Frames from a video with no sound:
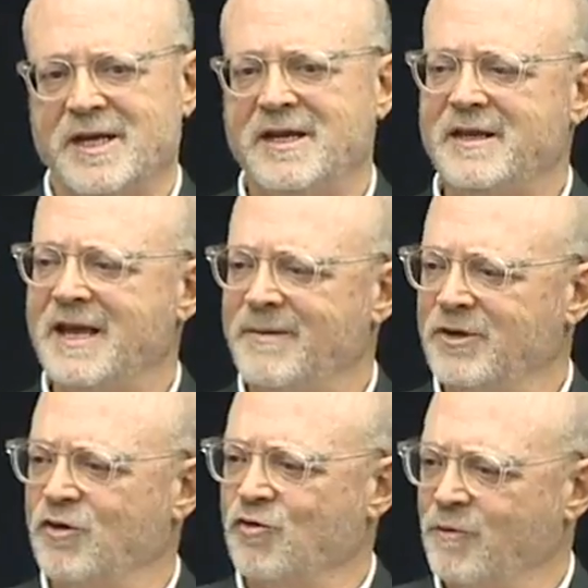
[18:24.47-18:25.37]
and he
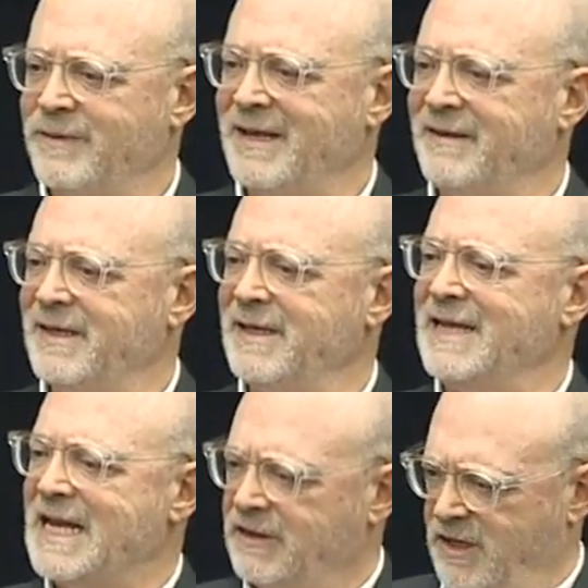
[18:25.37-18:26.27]
named a group that didn't
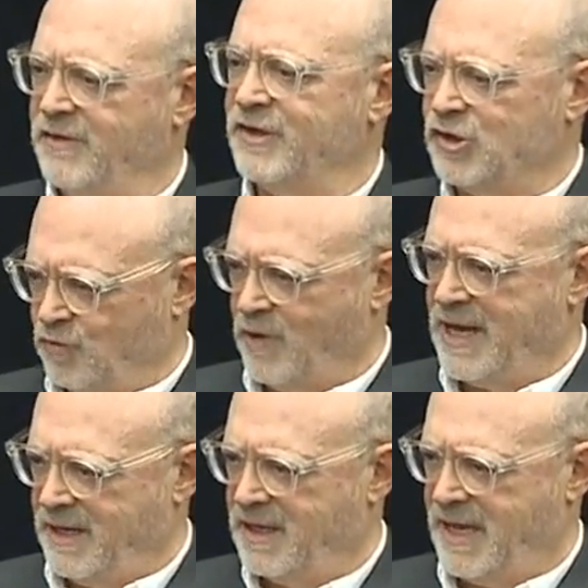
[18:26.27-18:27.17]
get there this
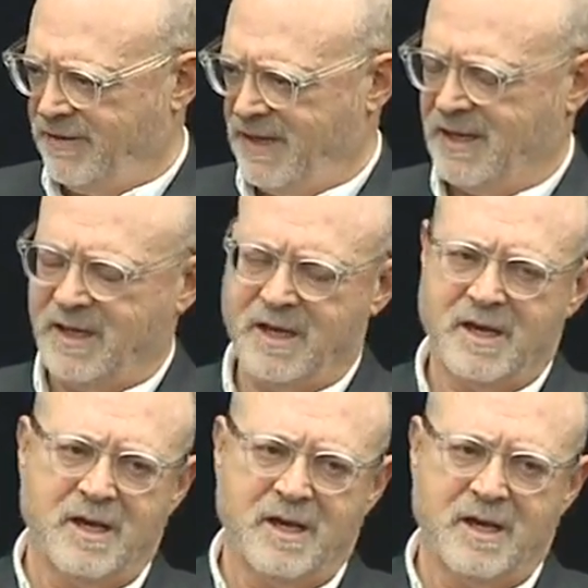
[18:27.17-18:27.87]
way, I think.